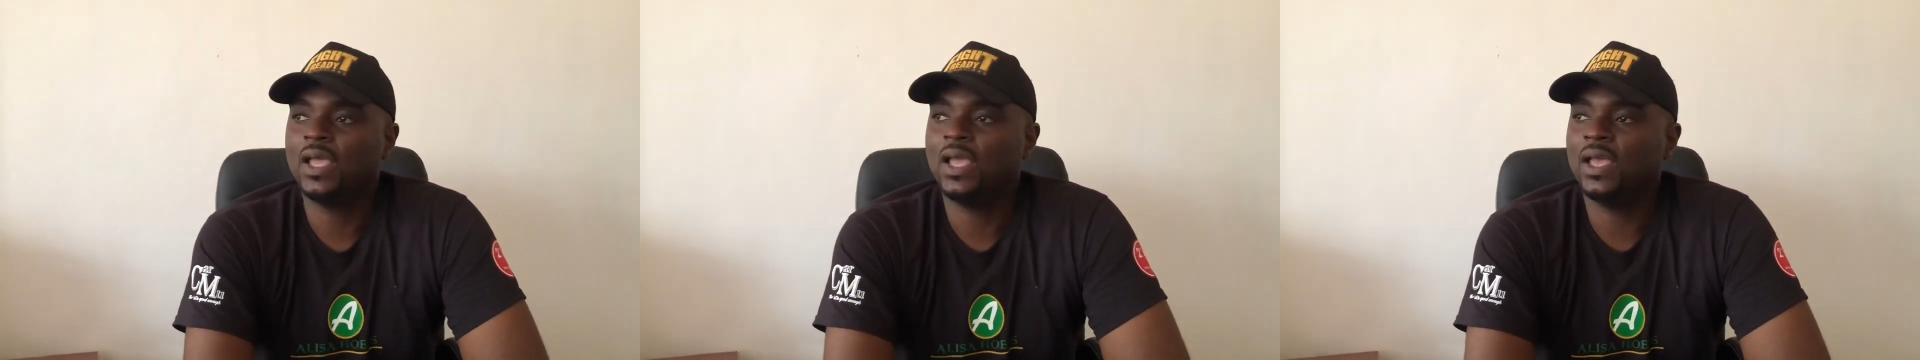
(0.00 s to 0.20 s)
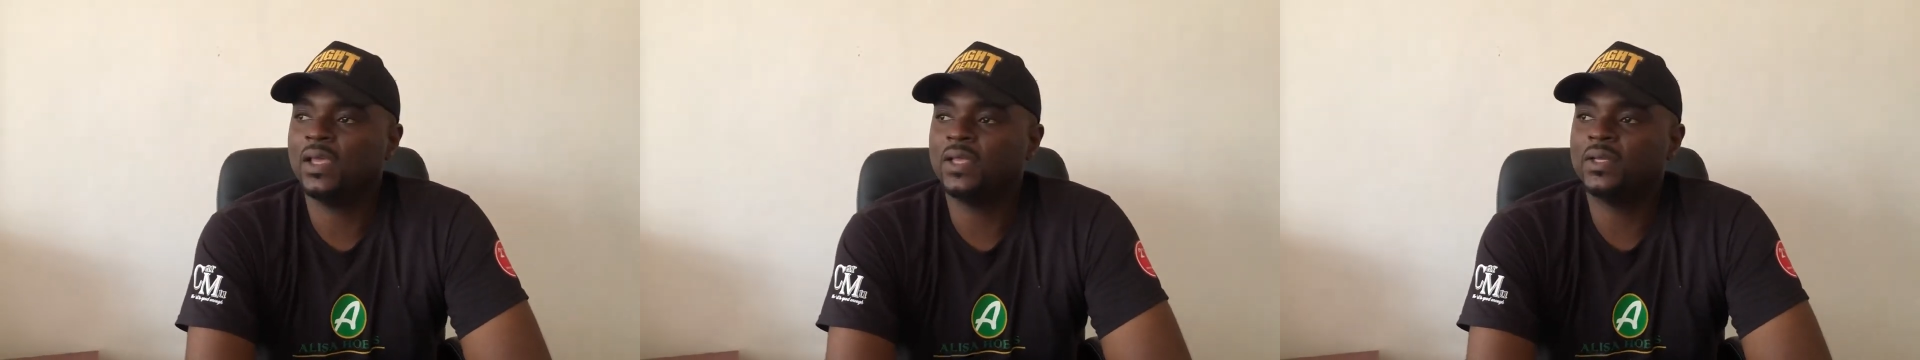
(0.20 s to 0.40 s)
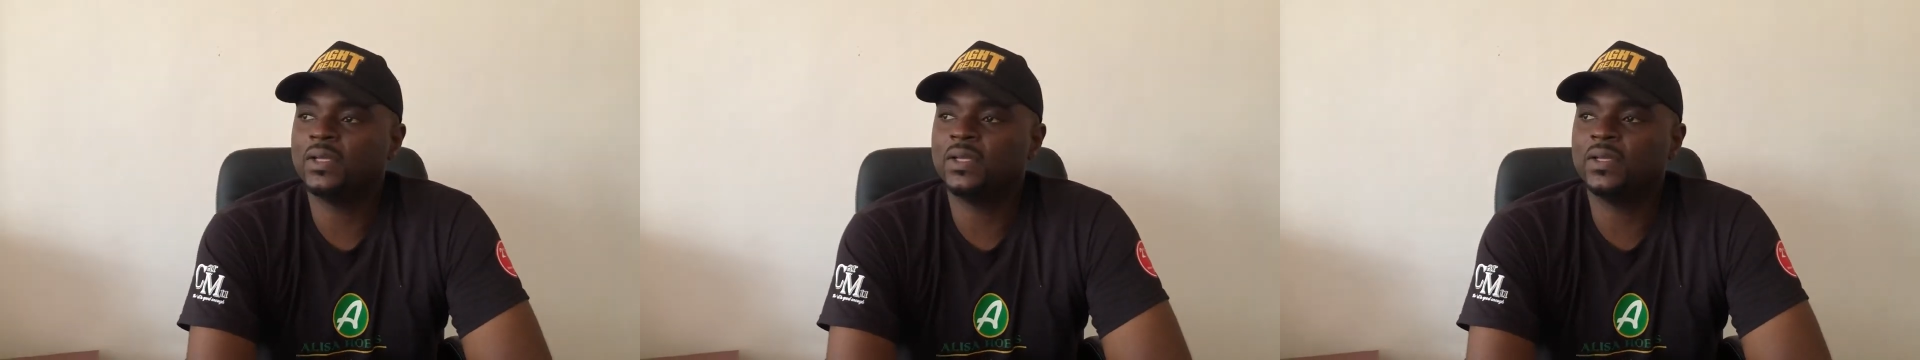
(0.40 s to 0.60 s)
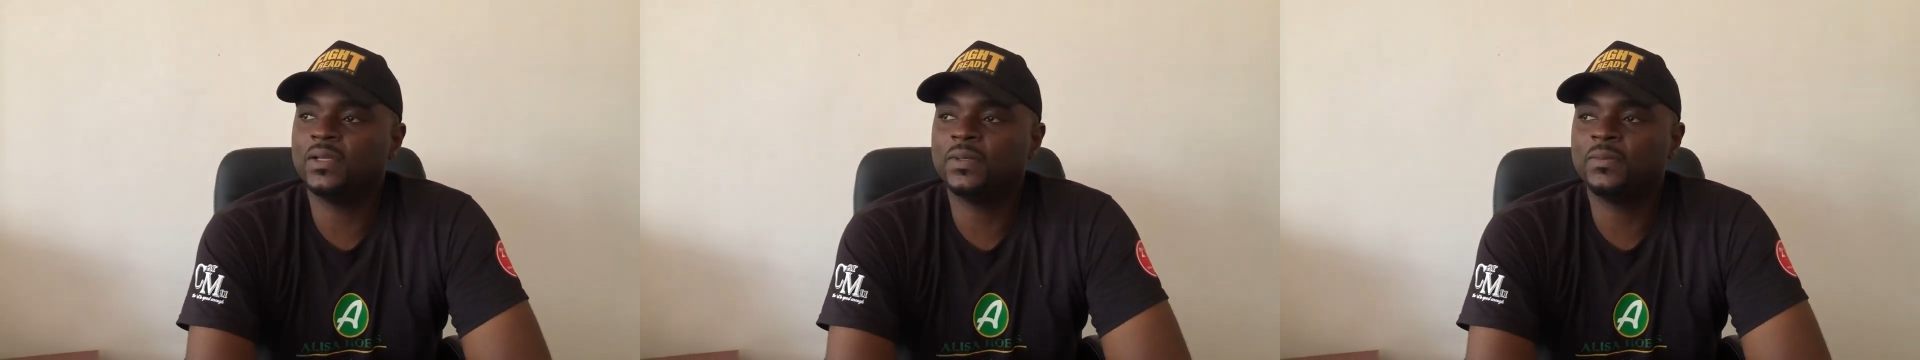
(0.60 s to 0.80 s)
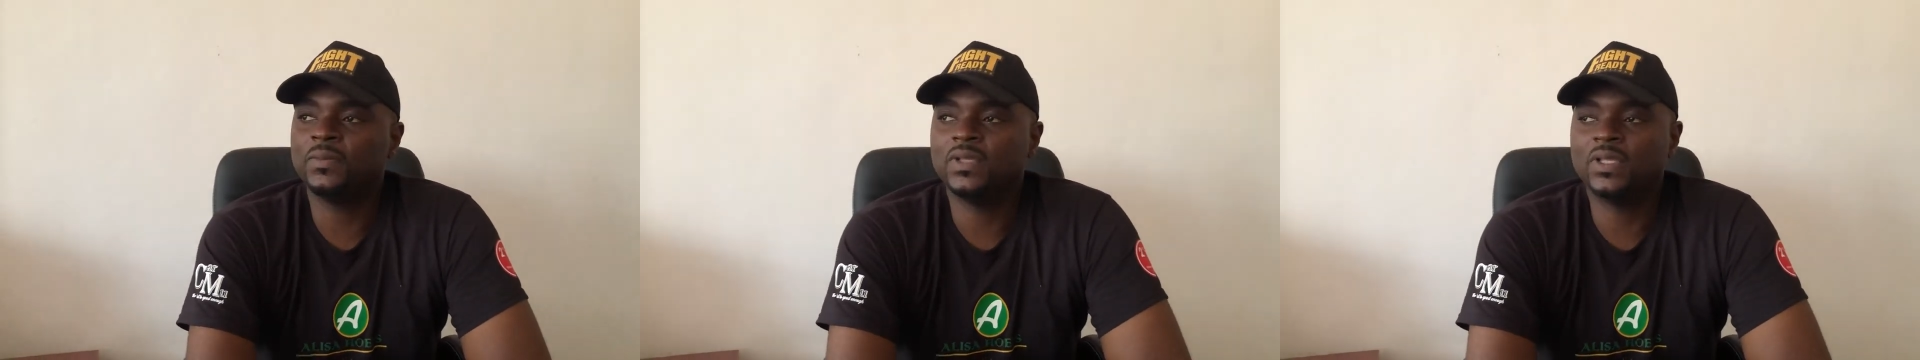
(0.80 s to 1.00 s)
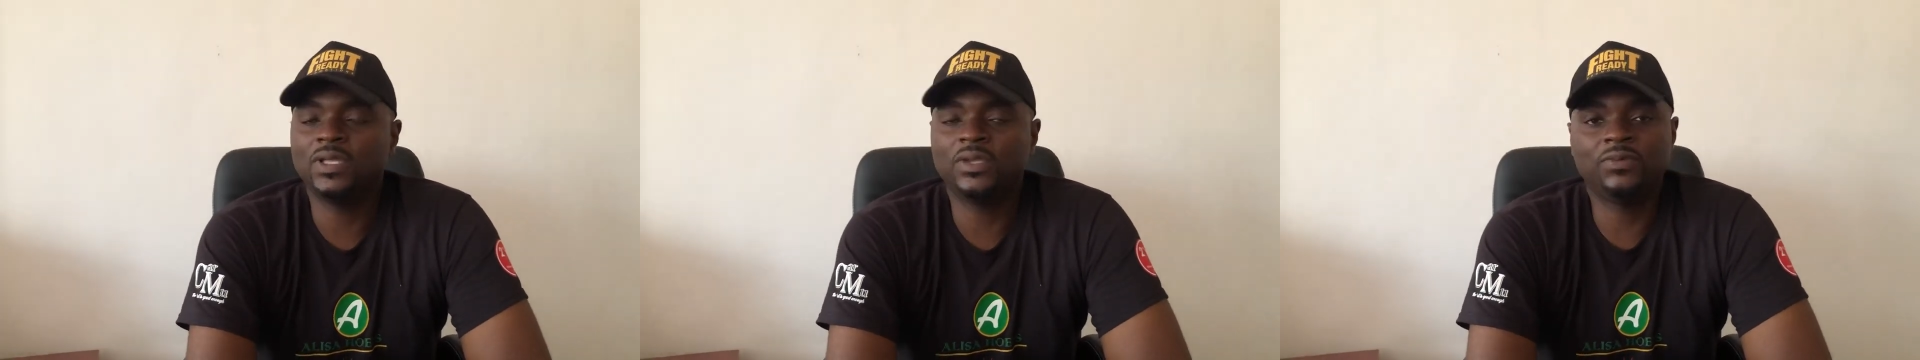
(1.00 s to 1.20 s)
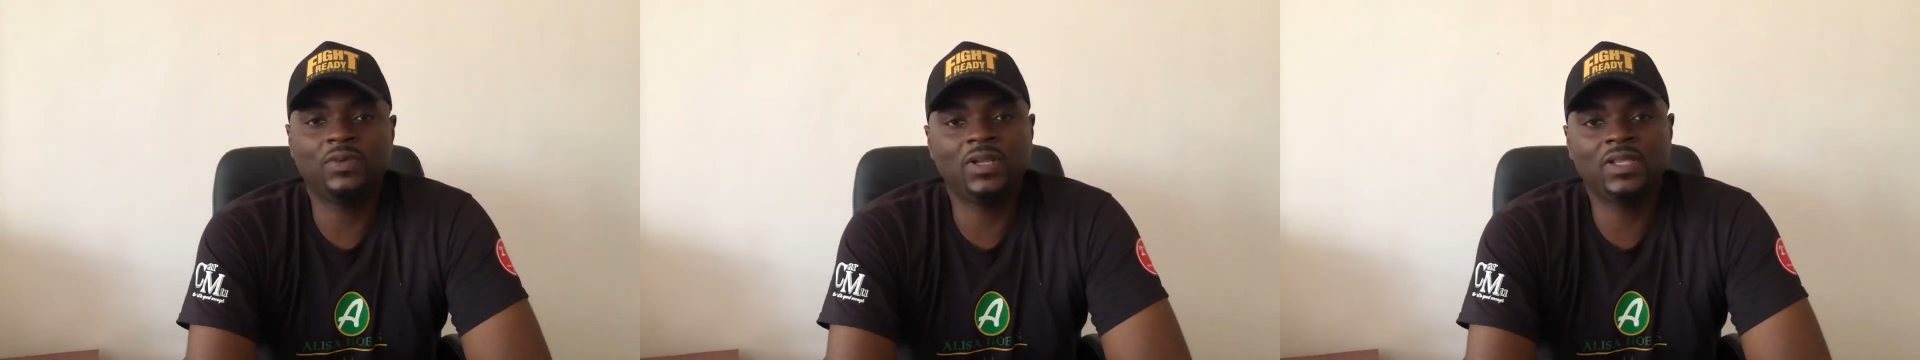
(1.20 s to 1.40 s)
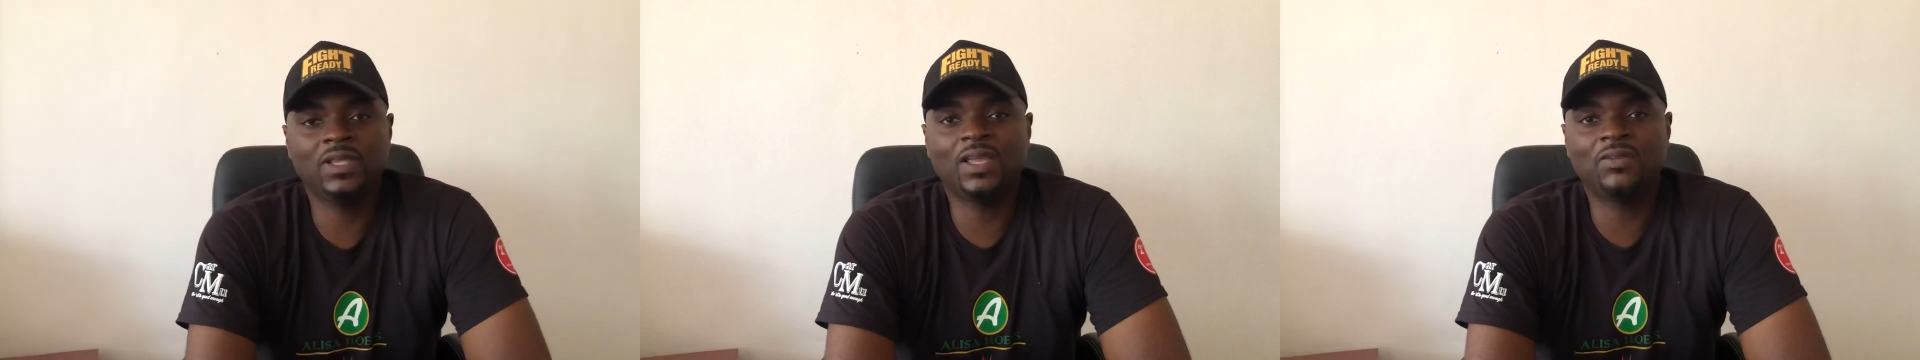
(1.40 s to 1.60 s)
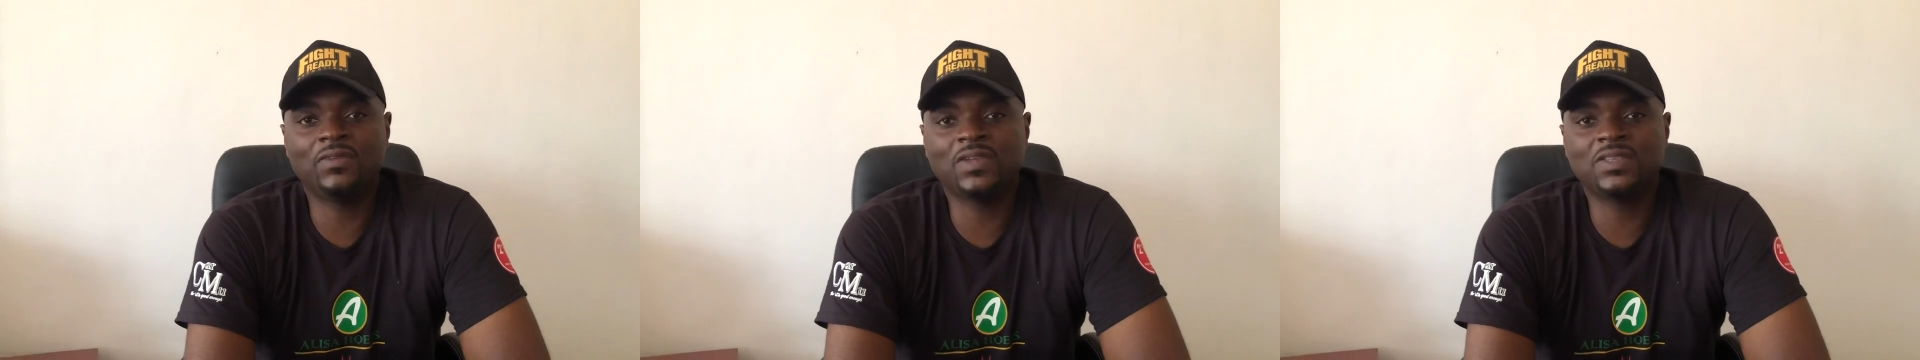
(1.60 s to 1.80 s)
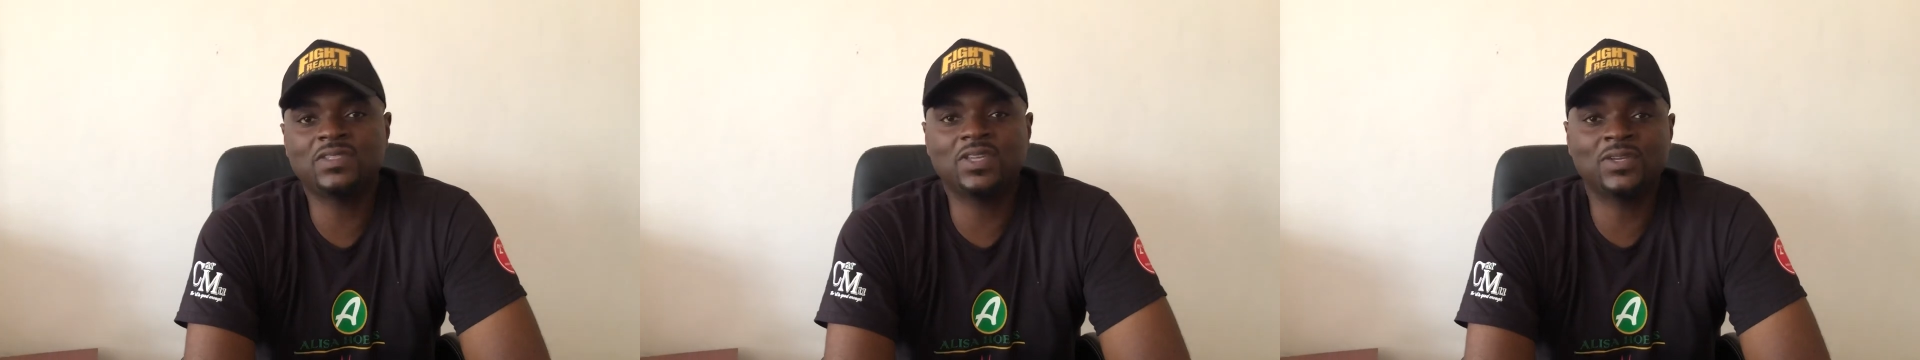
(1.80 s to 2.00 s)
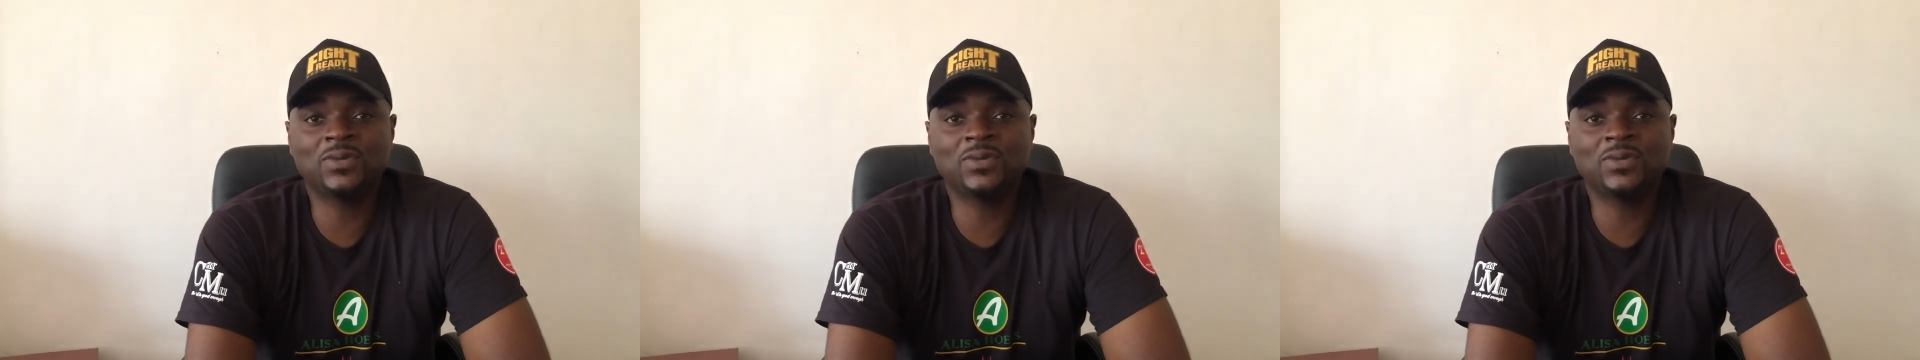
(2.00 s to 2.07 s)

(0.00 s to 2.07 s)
And he really gave us a